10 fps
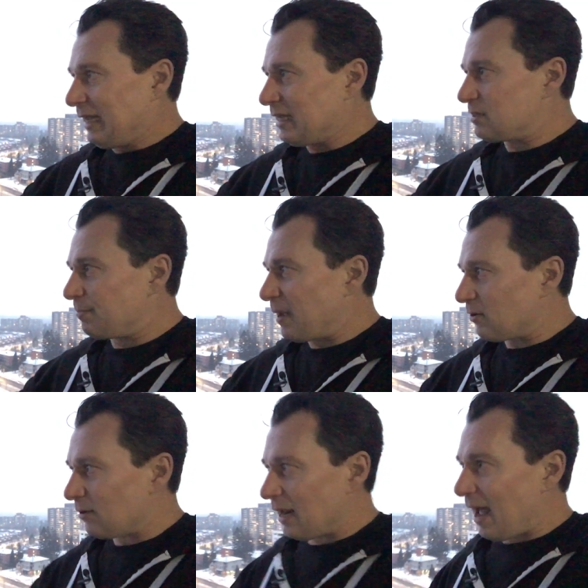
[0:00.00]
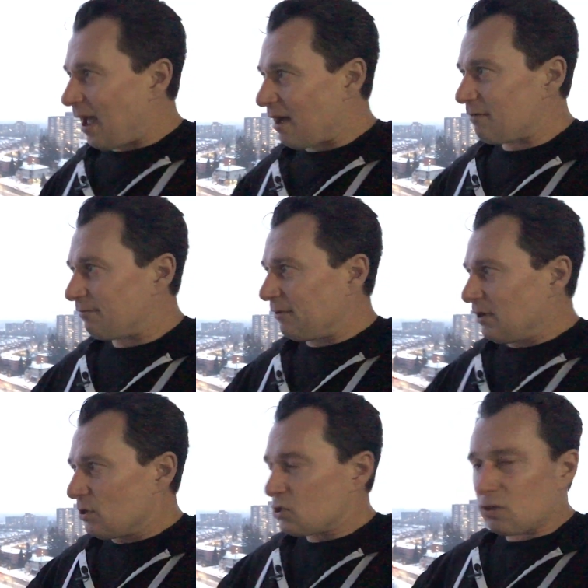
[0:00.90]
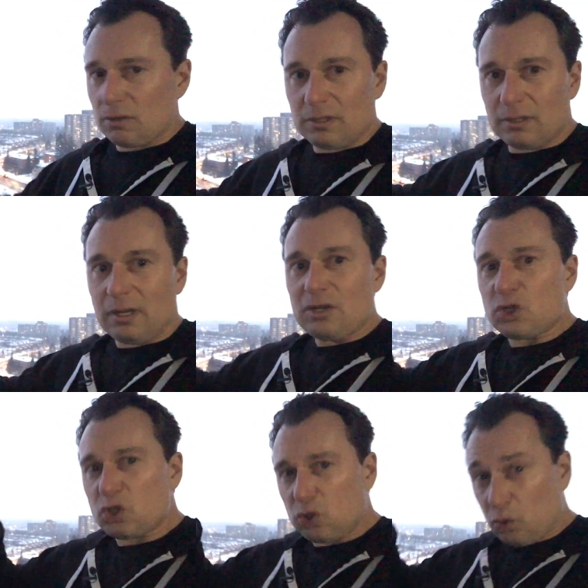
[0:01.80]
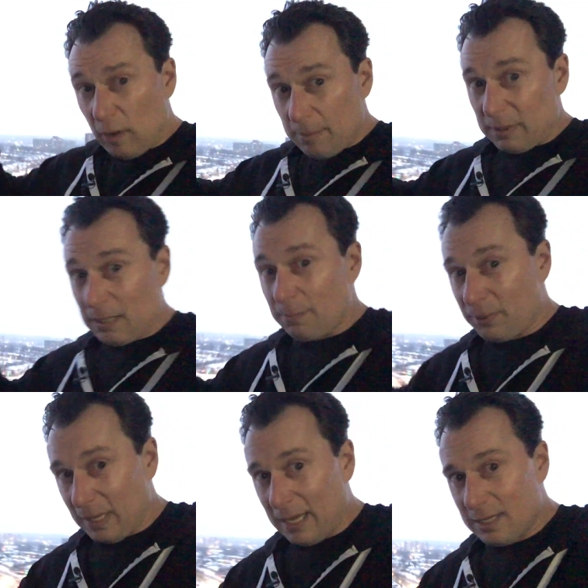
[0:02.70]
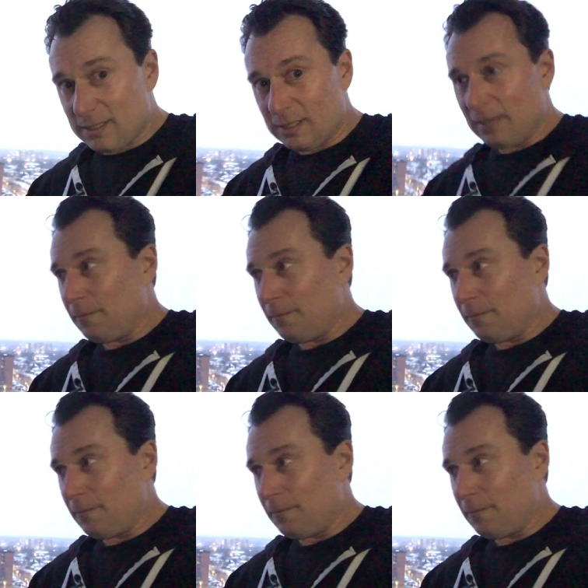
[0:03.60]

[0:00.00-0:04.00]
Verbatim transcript: It's better to have certain script in place.